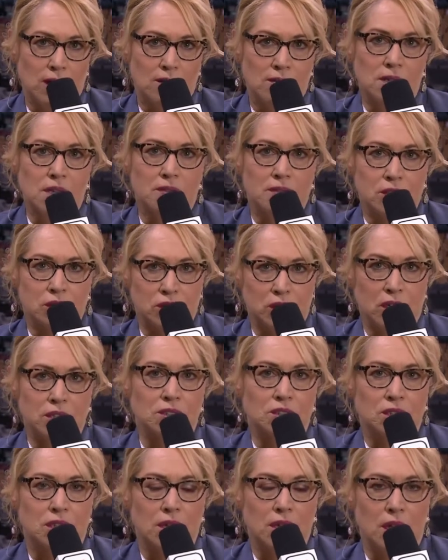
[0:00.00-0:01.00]
a level of
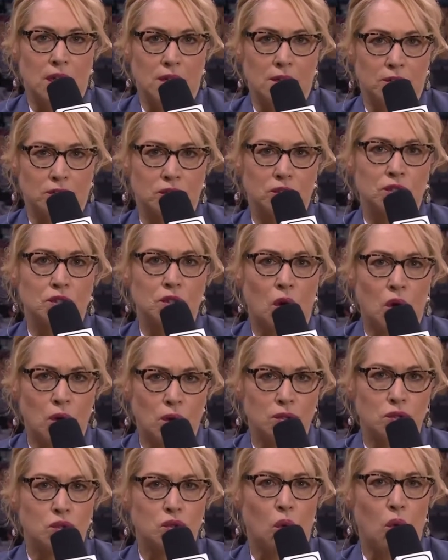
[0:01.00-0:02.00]
intention, and it
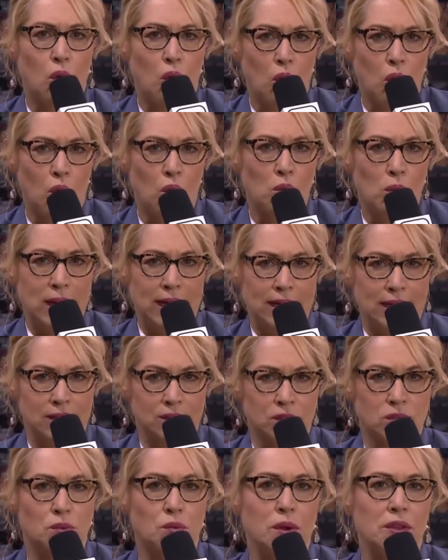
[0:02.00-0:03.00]
starts
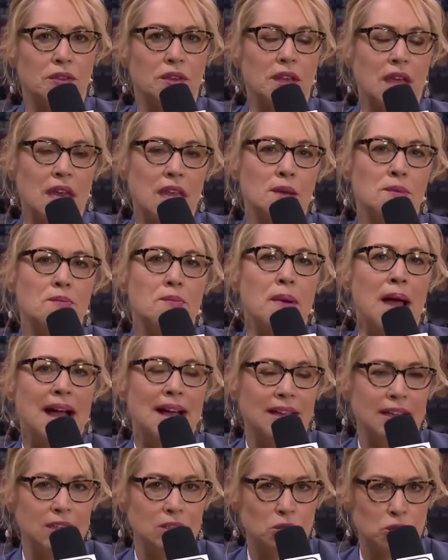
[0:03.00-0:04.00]
always with getting
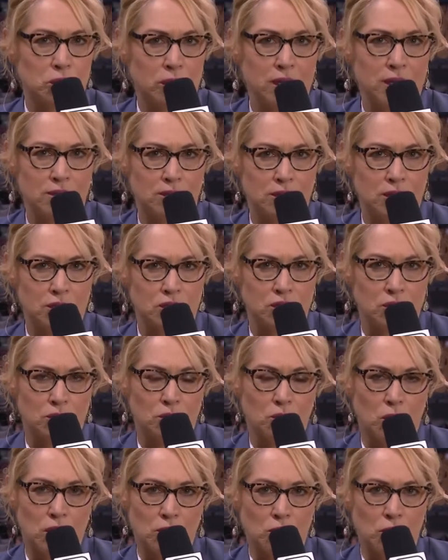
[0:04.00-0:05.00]
back in
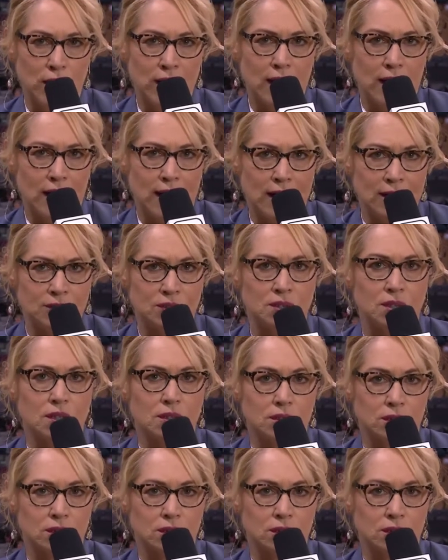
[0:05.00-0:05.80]
transition. When we asked